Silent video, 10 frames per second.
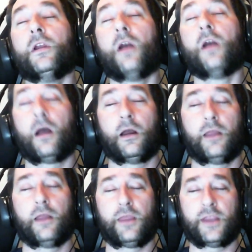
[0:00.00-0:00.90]

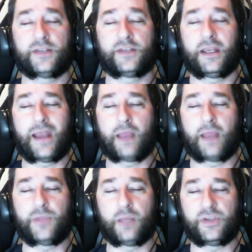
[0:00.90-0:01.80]
And that's at 9
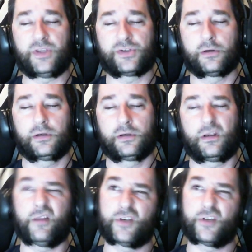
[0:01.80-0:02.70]
p.m. Eastern,
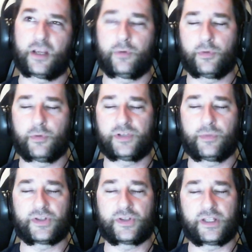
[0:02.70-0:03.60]
give or take. We were about 10
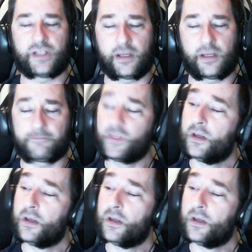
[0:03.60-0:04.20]
minutes late tonight.